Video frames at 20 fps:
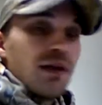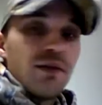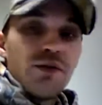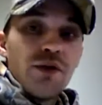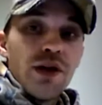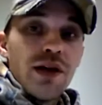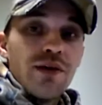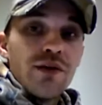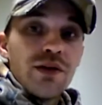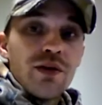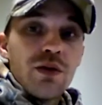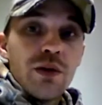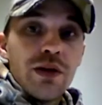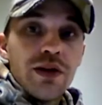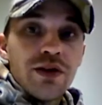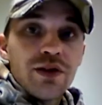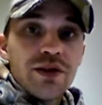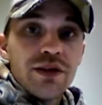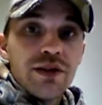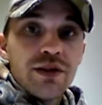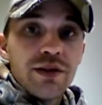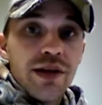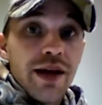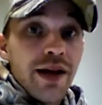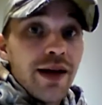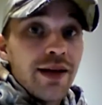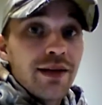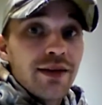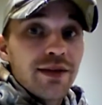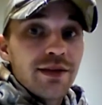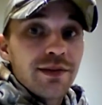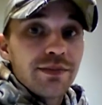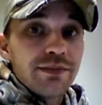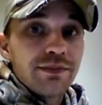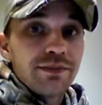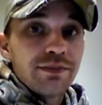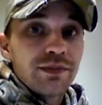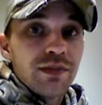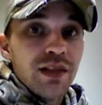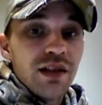If you have any questions, ask,
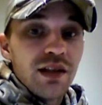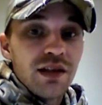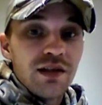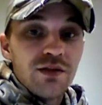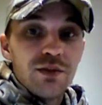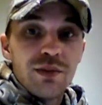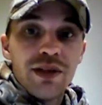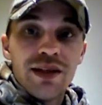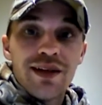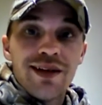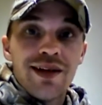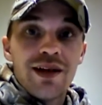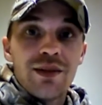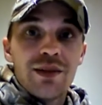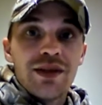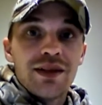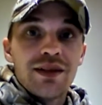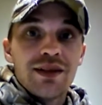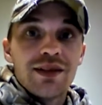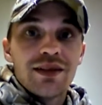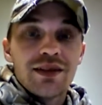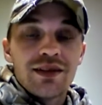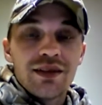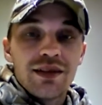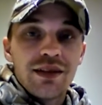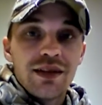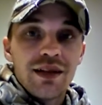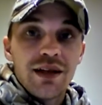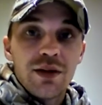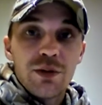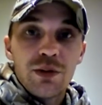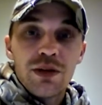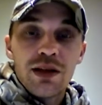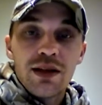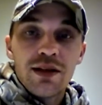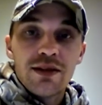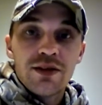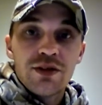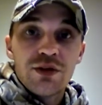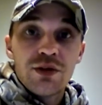leave them in the comments, and I will
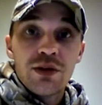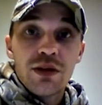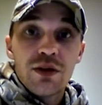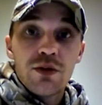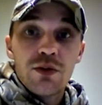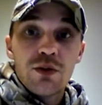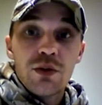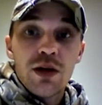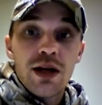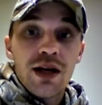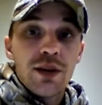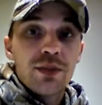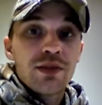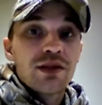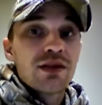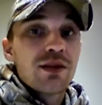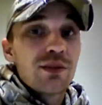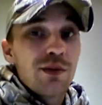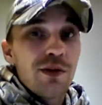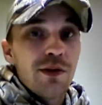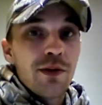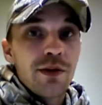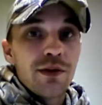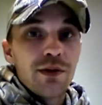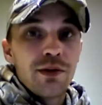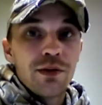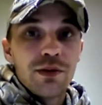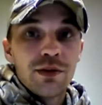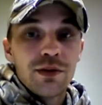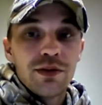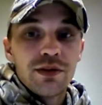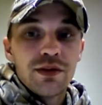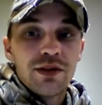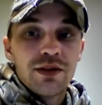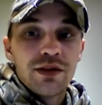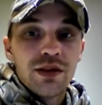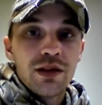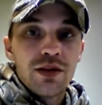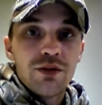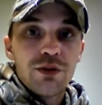let you know what happens tomorrow.
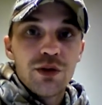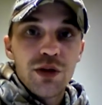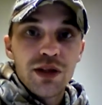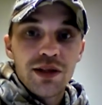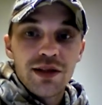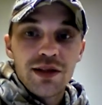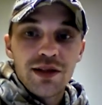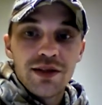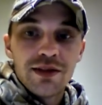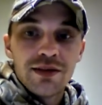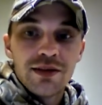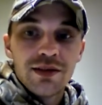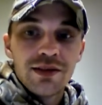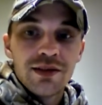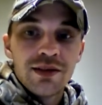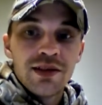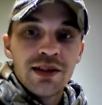Y'all have a great day.